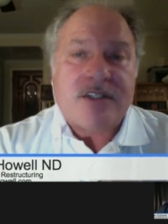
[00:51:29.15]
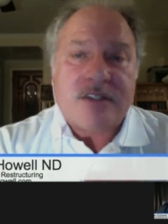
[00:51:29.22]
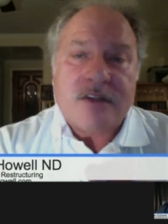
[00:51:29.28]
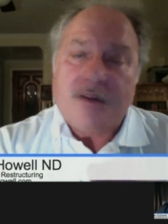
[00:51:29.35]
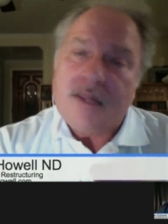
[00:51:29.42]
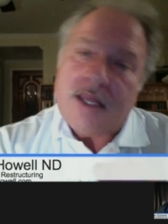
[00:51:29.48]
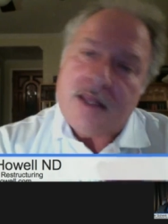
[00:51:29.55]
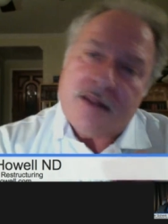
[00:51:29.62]
so
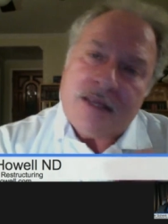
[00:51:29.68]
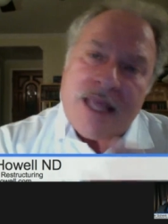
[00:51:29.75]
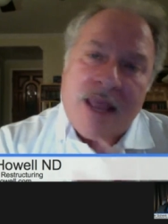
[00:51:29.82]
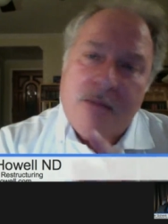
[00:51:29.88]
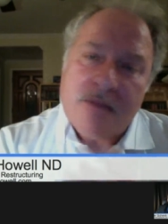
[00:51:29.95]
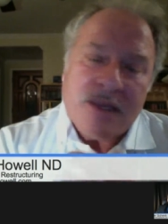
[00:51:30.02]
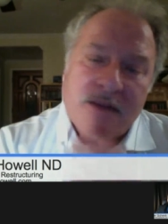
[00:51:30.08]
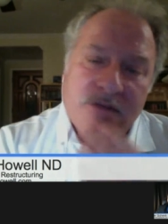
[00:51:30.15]
they can't
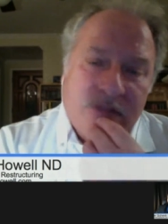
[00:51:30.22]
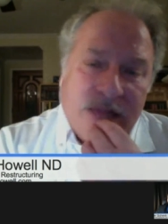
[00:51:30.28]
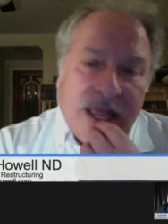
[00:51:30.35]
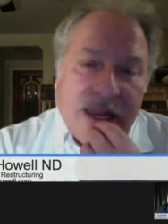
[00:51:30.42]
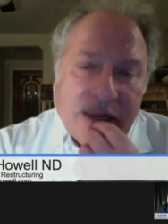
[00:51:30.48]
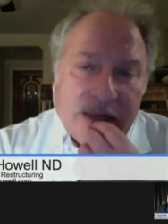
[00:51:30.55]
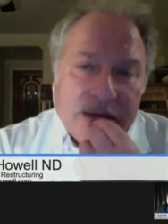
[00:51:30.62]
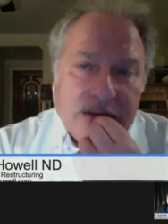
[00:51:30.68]
be
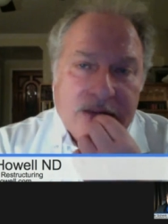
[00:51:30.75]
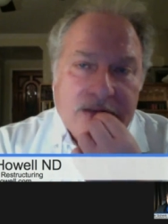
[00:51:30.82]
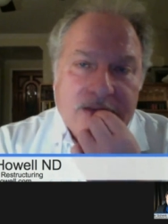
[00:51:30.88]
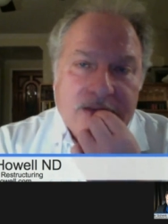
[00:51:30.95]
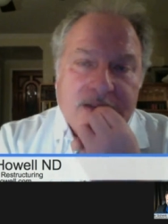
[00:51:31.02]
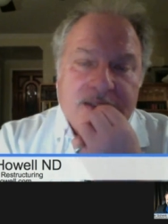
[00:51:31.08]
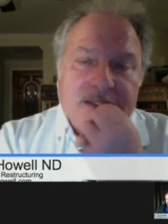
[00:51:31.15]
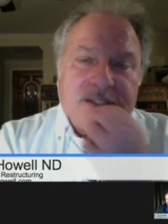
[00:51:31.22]
inflated.
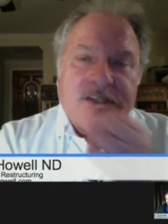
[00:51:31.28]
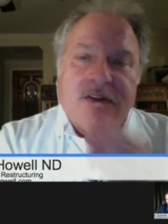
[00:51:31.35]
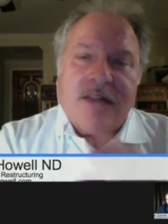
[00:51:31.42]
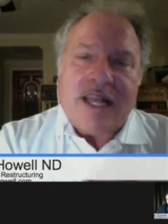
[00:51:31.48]
So like